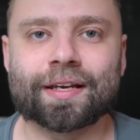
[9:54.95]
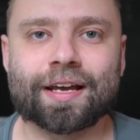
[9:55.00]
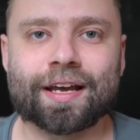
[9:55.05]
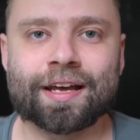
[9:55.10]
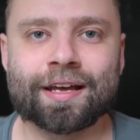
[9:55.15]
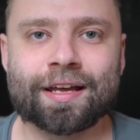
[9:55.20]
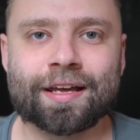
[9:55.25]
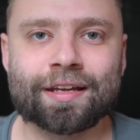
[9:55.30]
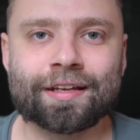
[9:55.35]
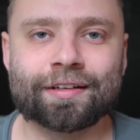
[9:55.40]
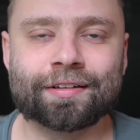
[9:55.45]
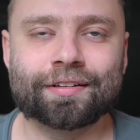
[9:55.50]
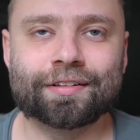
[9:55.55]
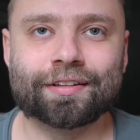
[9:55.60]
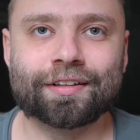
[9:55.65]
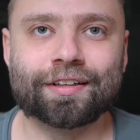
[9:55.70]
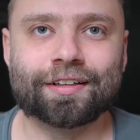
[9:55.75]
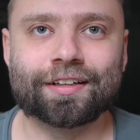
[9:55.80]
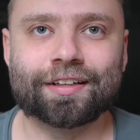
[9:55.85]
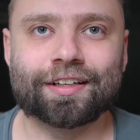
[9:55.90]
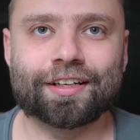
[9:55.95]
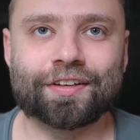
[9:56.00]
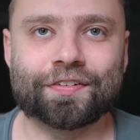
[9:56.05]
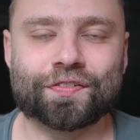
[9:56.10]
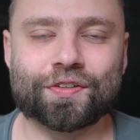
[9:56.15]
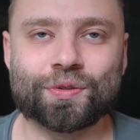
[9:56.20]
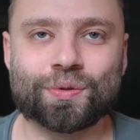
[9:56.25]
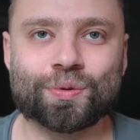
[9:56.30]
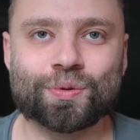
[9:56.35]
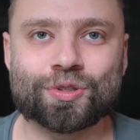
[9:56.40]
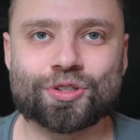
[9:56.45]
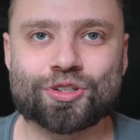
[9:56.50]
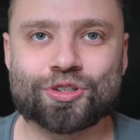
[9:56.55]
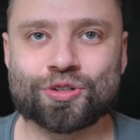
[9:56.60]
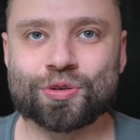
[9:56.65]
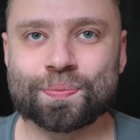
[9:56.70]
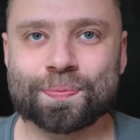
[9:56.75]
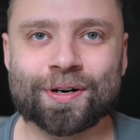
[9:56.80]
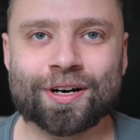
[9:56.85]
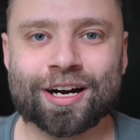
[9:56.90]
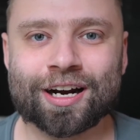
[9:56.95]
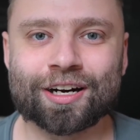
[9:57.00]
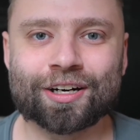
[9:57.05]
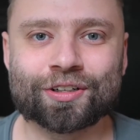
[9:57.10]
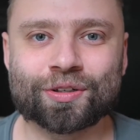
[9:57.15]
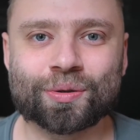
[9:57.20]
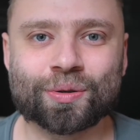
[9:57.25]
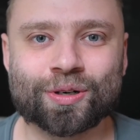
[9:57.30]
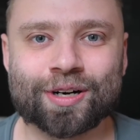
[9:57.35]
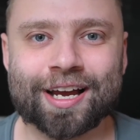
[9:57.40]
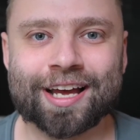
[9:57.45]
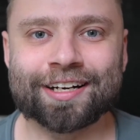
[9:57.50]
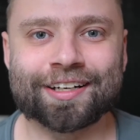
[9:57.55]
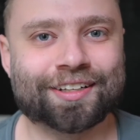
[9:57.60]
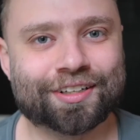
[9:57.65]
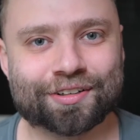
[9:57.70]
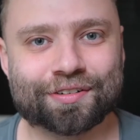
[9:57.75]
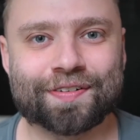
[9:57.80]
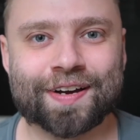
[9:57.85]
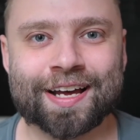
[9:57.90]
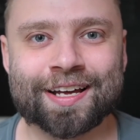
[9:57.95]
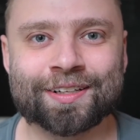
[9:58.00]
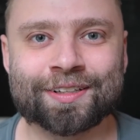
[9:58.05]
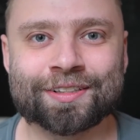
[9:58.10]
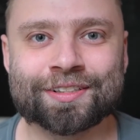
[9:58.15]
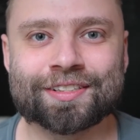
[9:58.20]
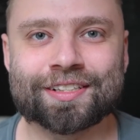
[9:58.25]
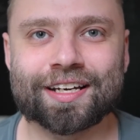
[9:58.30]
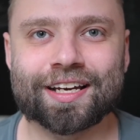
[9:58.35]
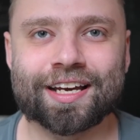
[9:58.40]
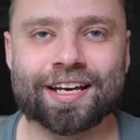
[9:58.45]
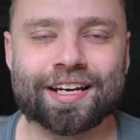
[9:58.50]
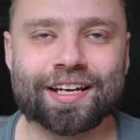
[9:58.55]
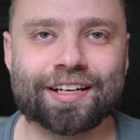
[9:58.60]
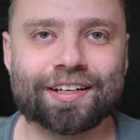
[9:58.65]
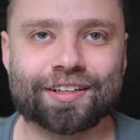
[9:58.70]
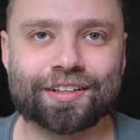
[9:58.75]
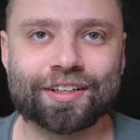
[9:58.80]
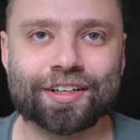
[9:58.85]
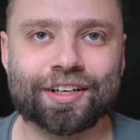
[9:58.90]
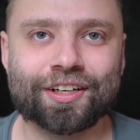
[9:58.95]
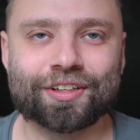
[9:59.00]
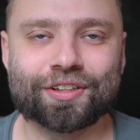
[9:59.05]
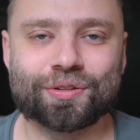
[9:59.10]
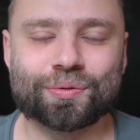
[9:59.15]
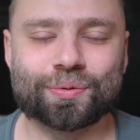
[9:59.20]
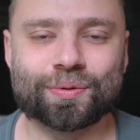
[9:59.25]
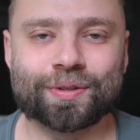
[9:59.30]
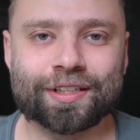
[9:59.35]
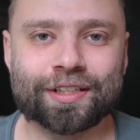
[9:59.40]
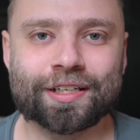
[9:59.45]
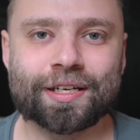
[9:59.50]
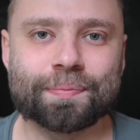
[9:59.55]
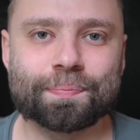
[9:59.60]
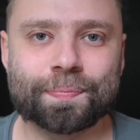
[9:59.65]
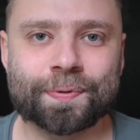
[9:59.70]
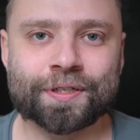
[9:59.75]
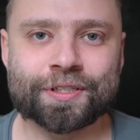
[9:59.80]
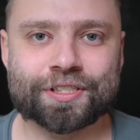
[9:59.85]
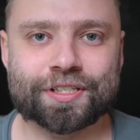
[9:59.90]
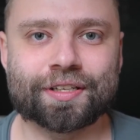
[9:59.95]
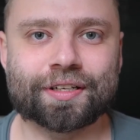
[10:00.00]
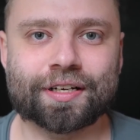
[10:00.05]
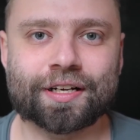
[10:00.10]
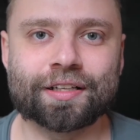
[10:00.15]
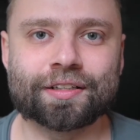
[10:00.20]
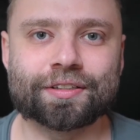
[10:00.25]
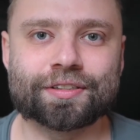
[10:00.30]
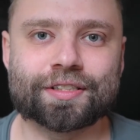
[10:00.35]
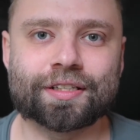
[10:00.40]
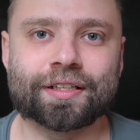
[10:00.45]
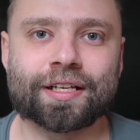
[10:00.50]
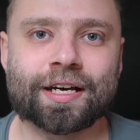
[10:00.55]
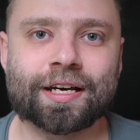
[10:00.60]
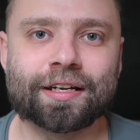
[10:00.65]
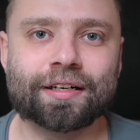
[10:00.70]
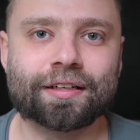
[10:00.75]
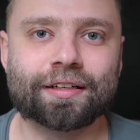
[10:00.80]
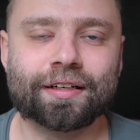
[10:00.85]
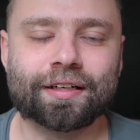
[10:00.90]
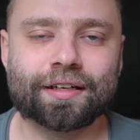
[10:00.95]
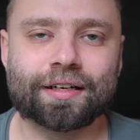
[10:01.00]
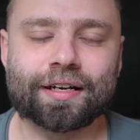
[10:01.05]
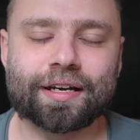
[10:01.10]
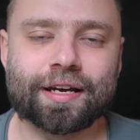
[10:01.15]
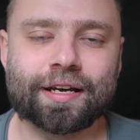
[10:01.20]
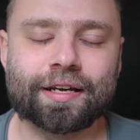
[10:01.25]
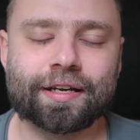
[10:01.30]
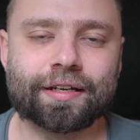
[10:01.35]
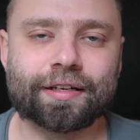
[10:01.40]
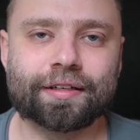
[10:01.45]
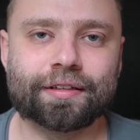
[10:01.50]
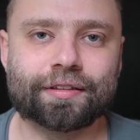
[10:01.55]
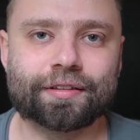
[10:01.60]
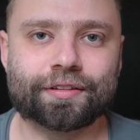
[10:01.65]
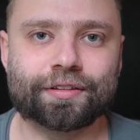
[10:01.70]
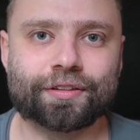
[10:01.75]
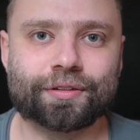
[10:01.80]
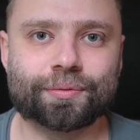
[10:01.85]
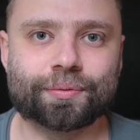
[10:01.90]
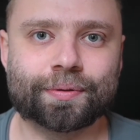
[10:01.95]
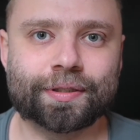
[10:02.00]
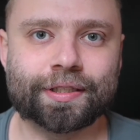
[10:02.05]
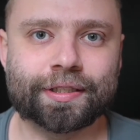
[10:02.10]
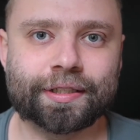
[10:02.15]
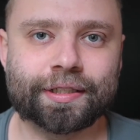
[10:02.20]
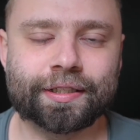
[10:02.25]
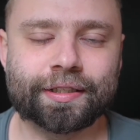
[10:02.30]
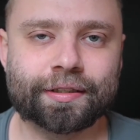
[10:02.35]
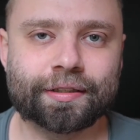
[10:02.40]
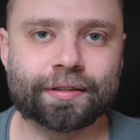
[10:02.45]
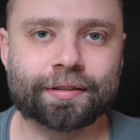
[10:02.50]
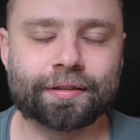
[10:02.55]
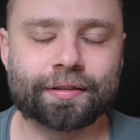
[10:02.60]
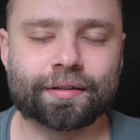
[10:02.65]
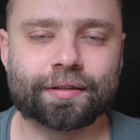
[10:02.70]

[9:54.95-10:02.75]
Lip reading: And if you super hardcore edit your files and you really push the colors a lot and you really,